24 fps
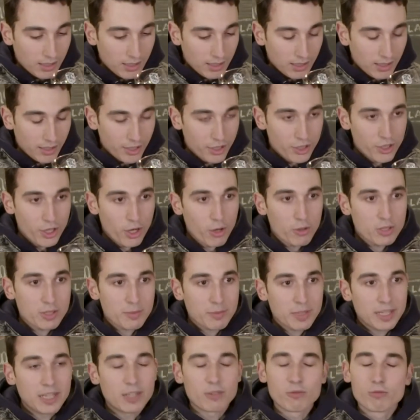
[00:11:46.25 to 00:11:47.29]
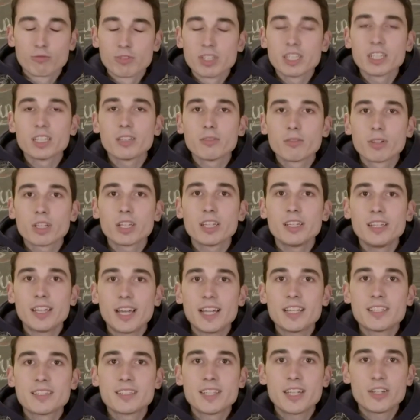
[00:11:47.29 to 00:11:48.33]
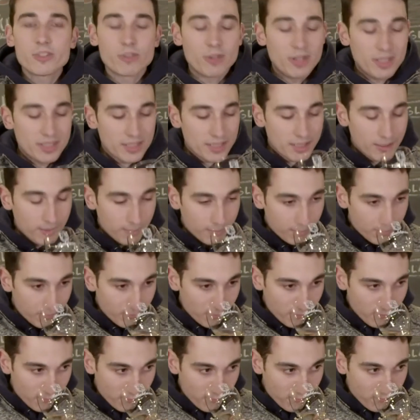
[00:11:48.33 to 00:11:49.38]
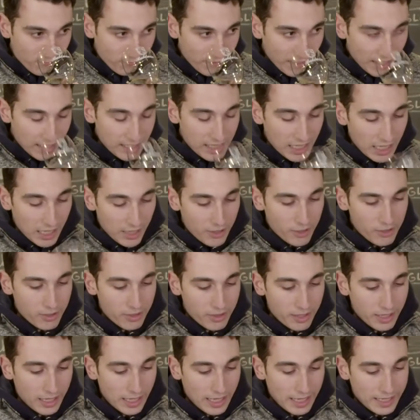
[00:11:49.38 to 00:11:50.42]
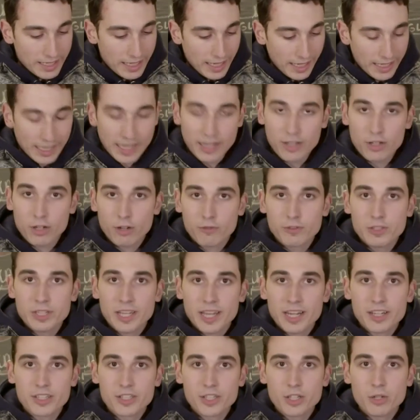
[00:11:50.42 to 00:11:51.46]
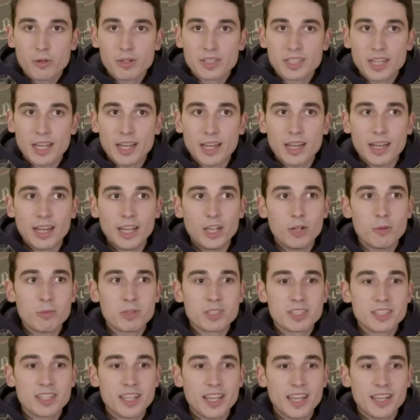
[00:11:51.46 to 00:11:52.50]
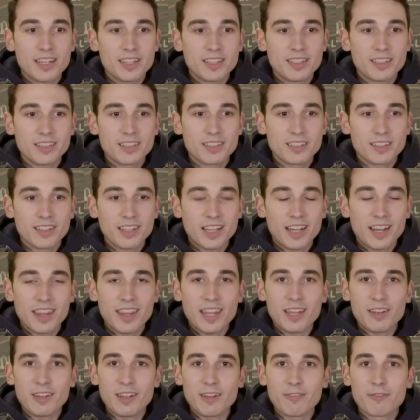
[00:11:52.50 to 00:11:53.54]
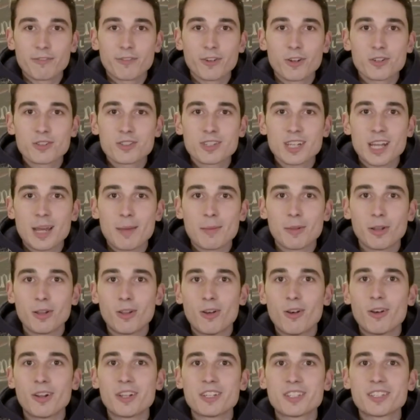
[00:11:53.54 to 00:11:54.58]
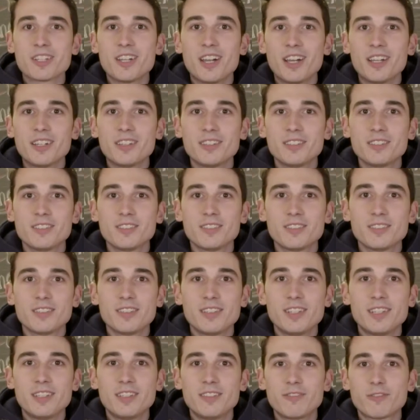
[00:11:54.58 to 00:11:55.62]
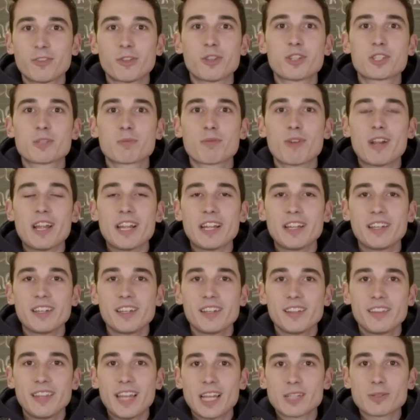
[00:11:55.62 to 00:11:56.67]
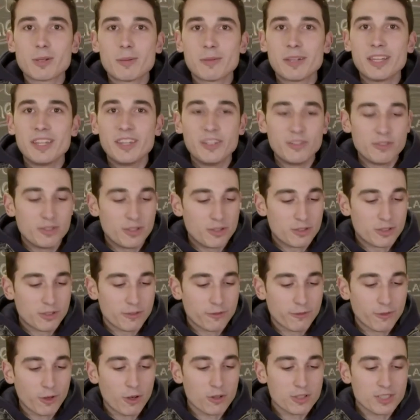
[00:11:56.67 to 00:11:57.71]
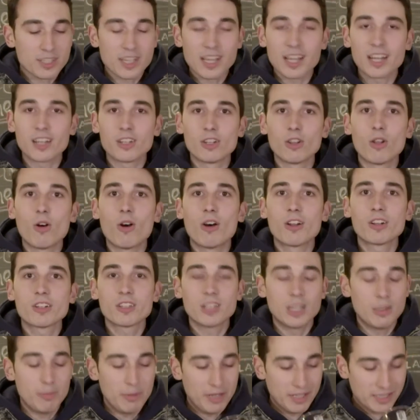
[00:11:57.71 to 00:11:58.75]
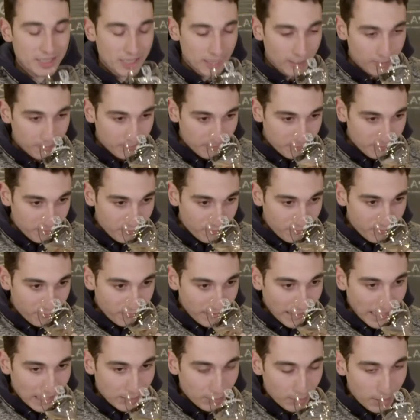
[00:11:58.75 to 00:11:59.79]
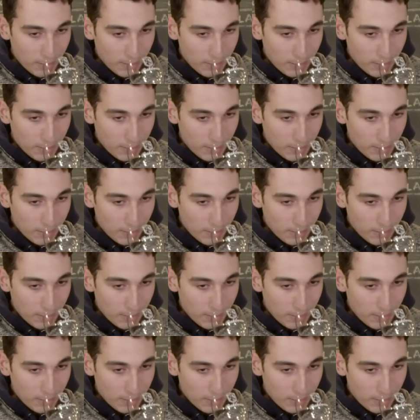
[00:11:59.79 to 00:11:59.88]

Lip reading: the nose I'm getting a really, really nice citrus. And the other thing I get, I don't know if you get it too, is I almost get kind of that first time the lawn is cut for the spring. That's what I'm getting, those first kind of lawn clippings. That's what